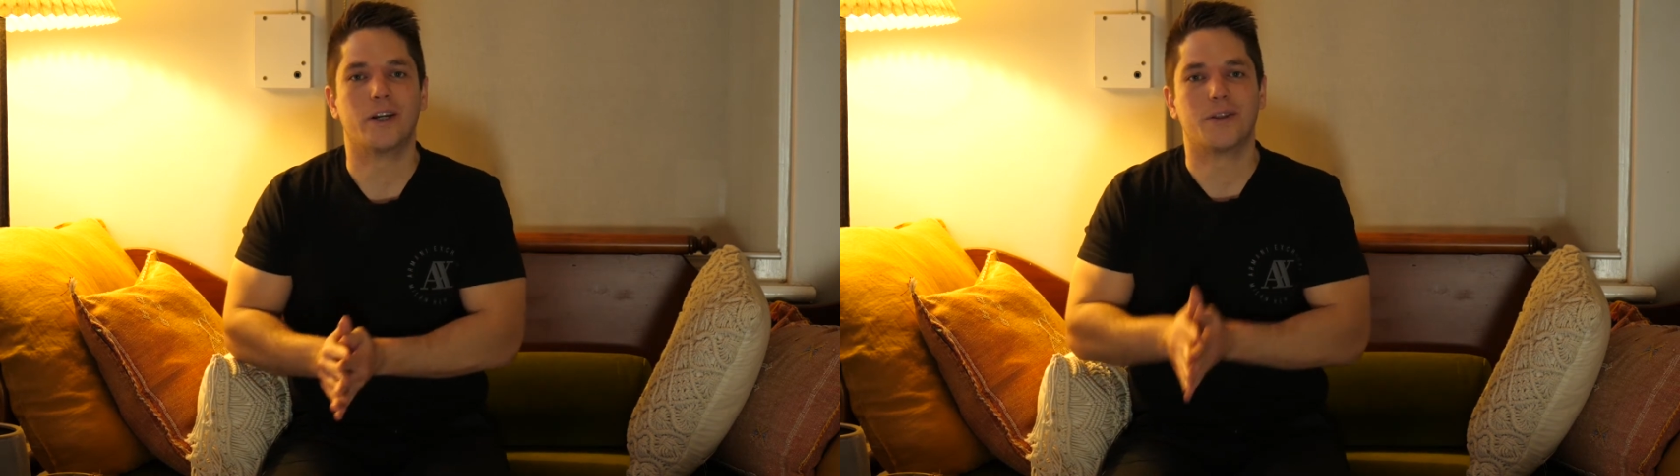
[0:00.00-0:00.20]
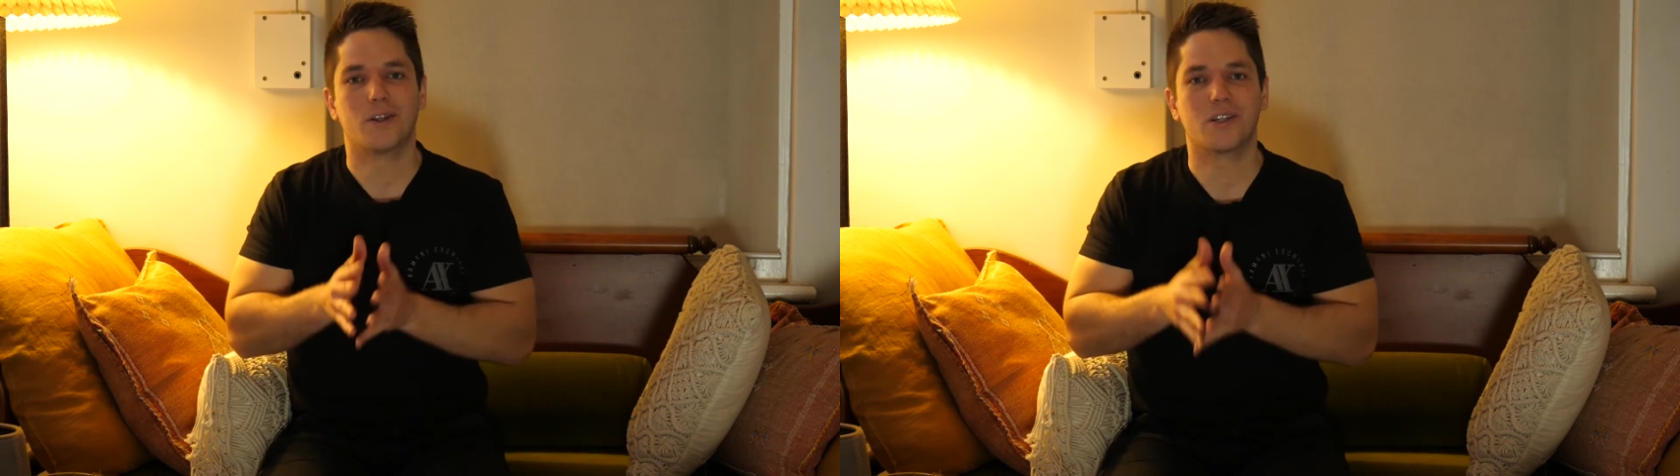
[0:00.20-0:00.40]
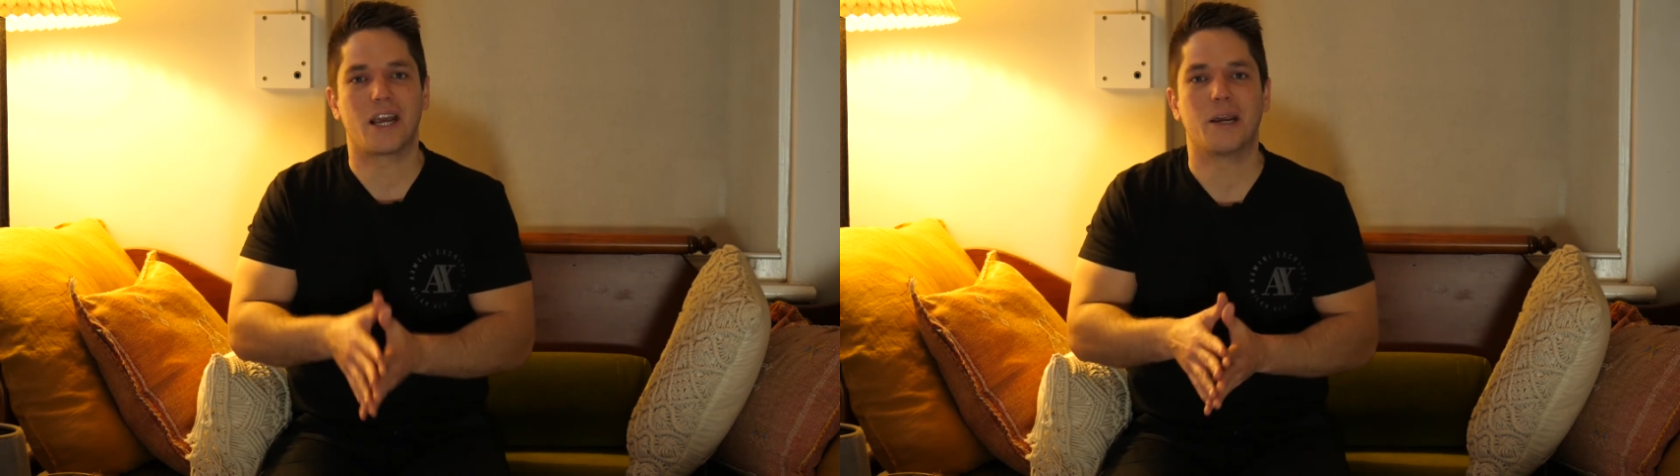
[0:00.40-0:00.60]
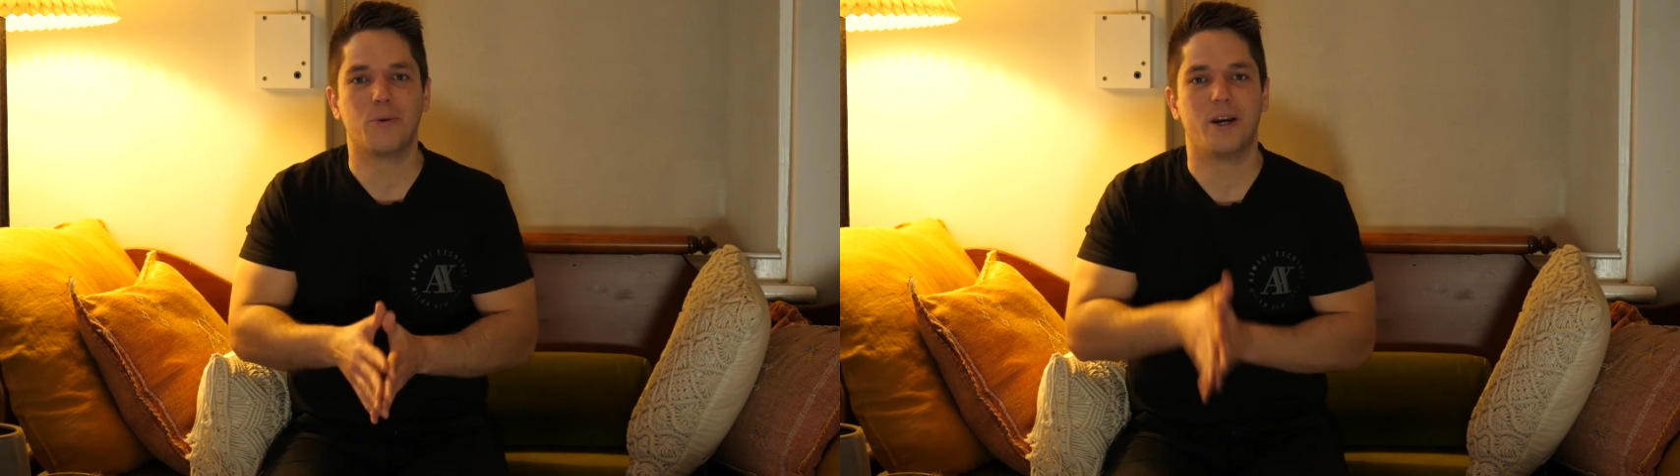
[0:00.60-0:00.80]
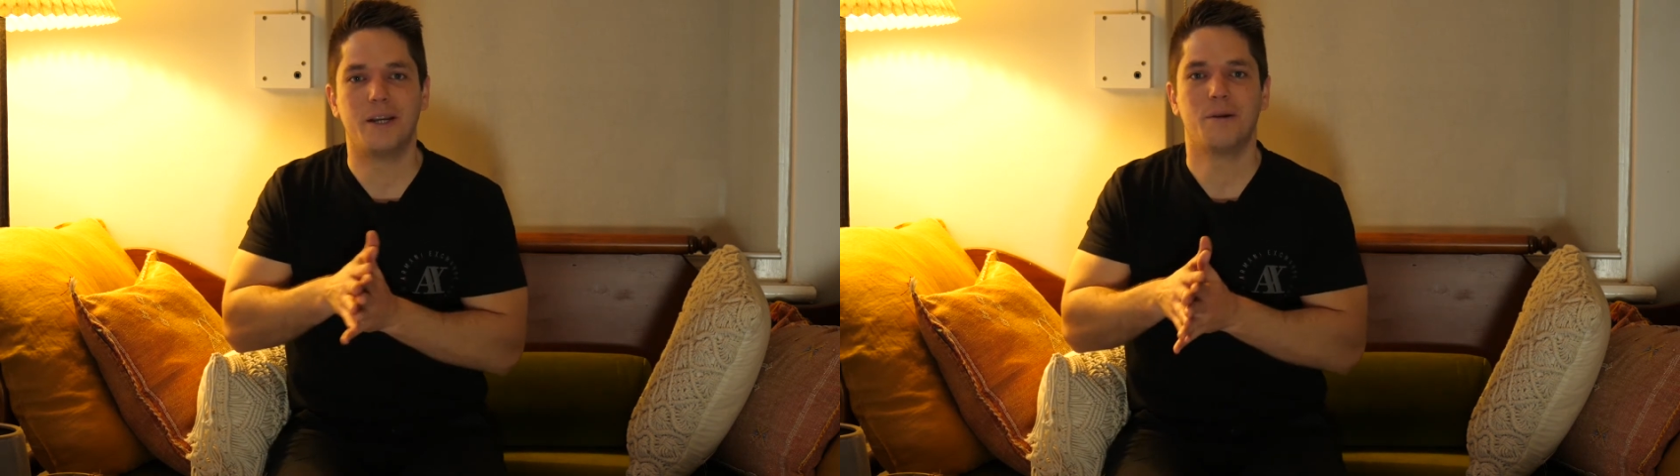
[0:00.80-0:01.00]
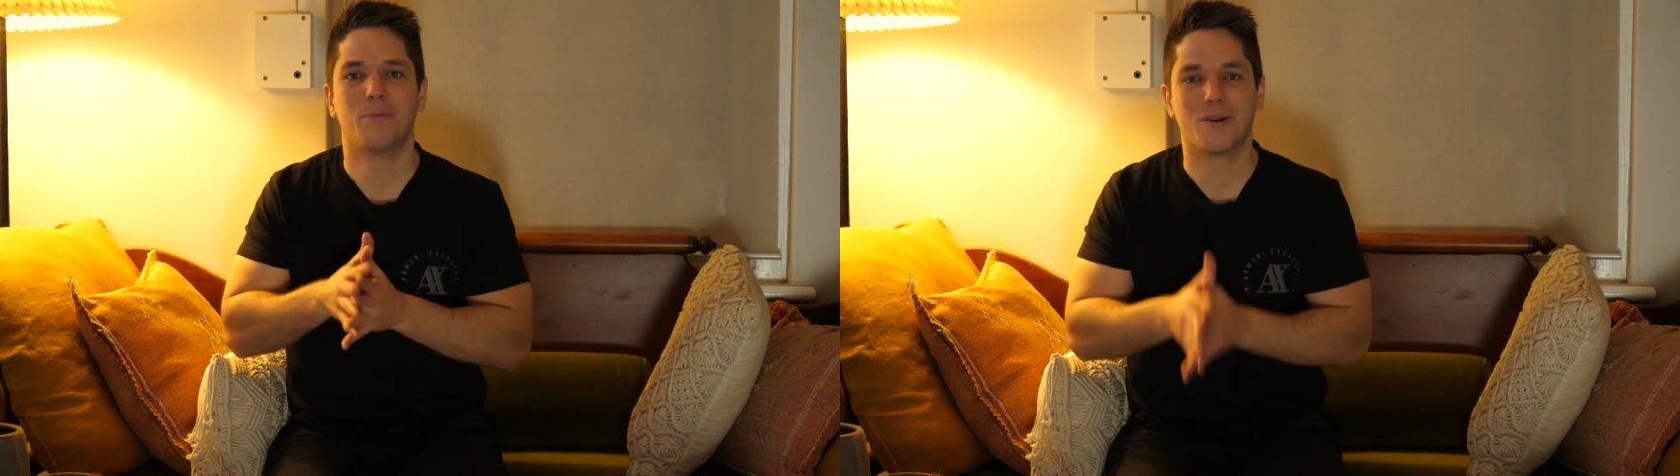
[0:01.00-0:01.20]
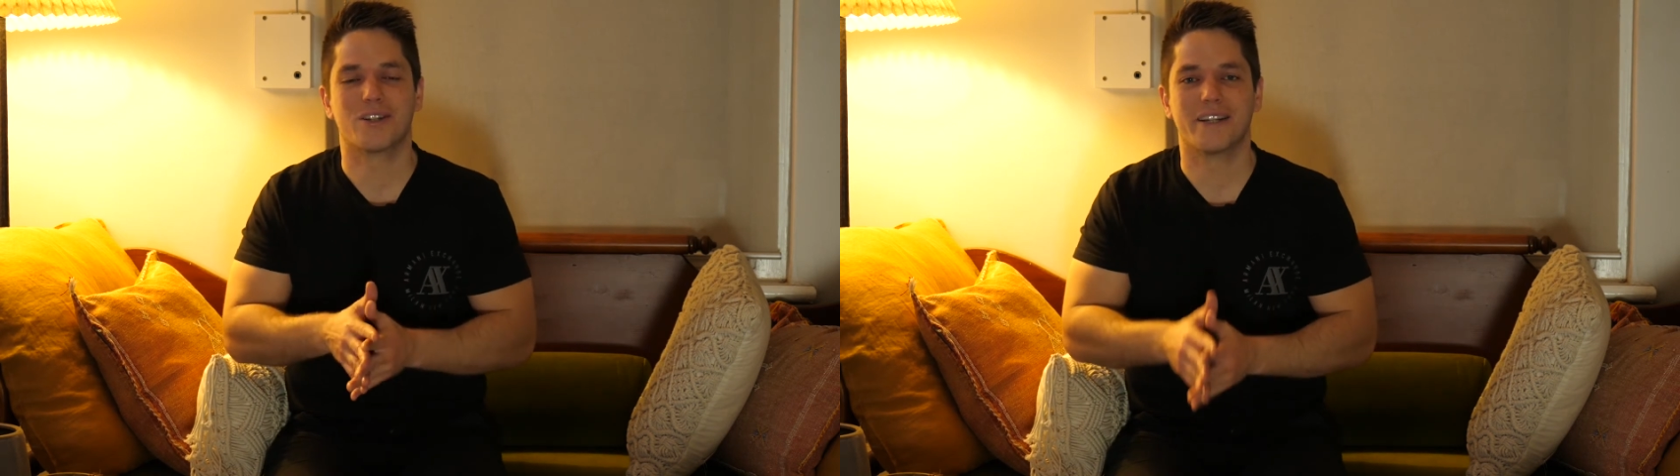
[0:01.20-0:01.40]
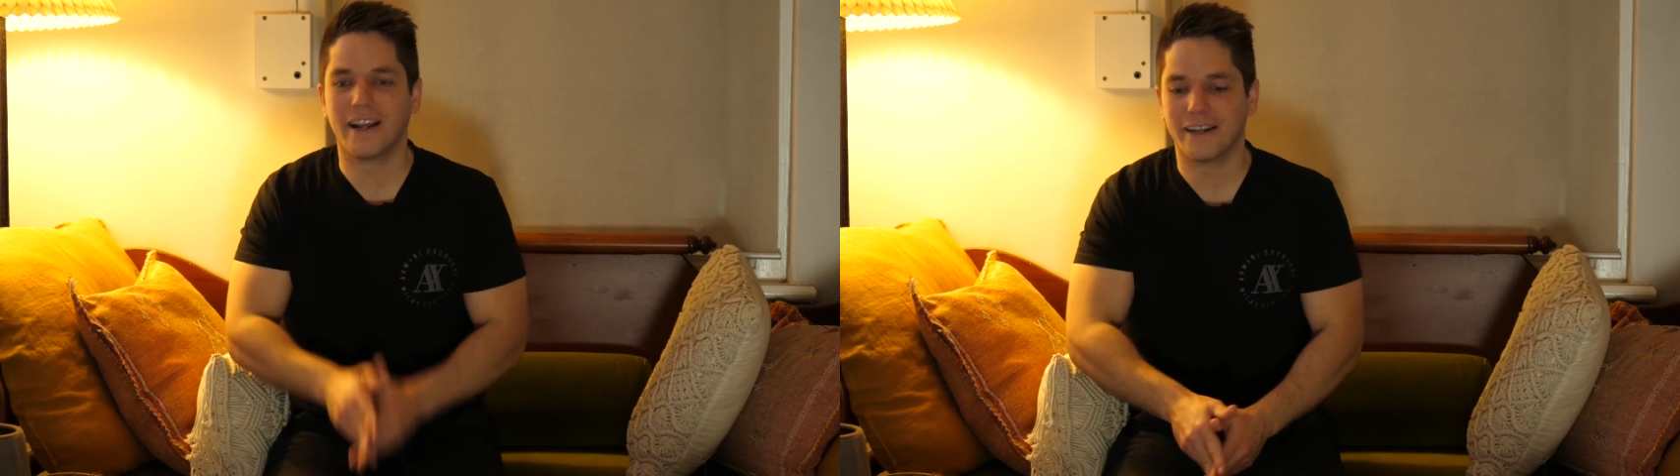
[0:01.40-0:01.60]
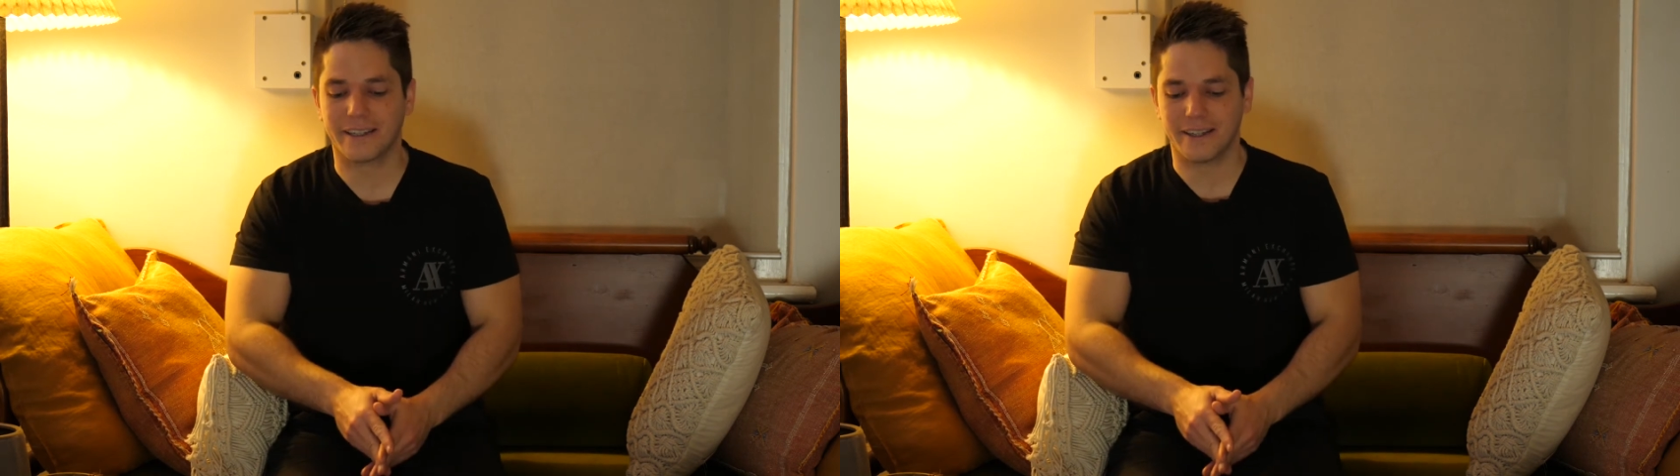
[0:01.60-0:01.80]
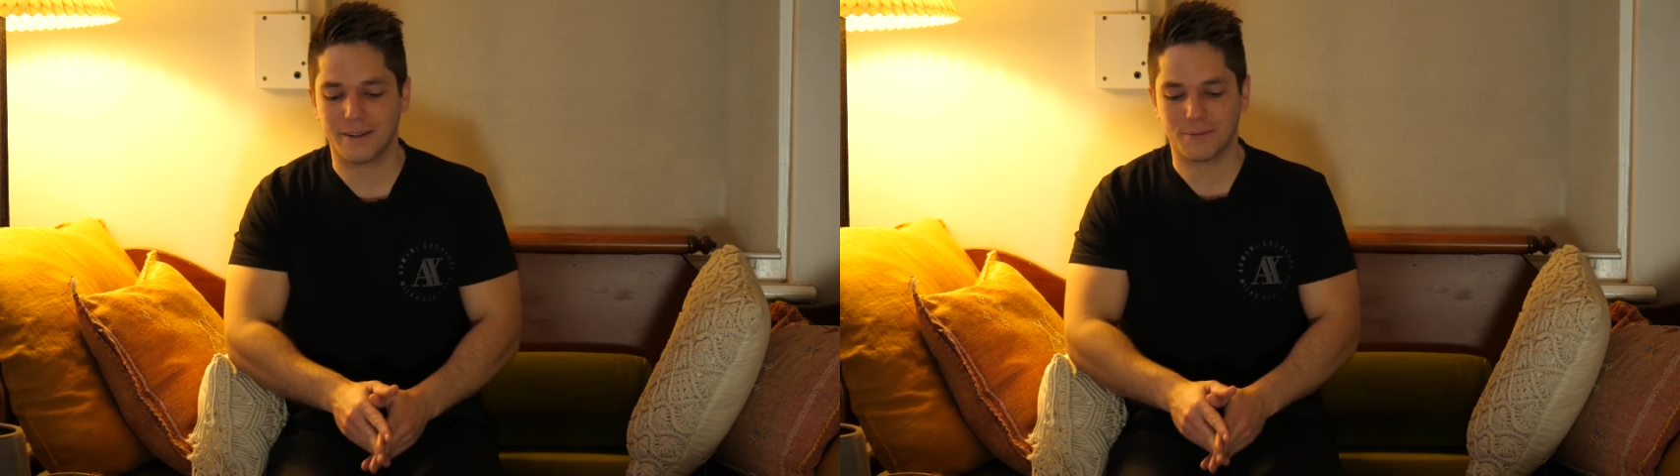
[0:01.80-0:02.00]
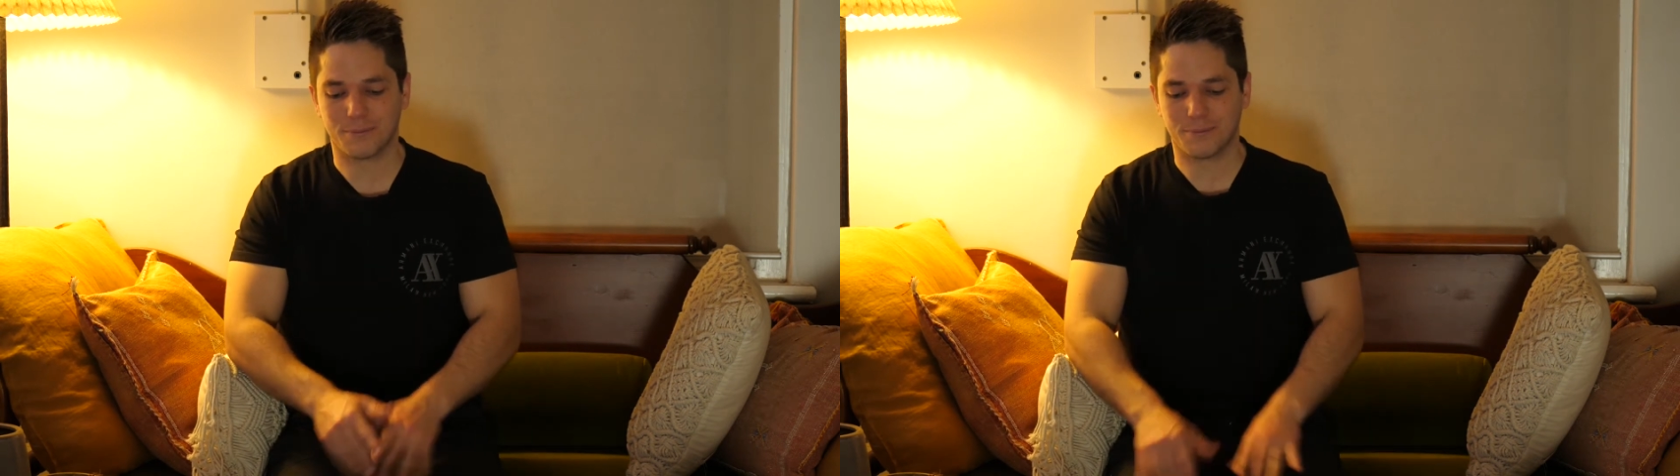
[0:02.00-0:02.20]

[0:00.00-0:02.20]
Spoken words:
at the sanguine personality.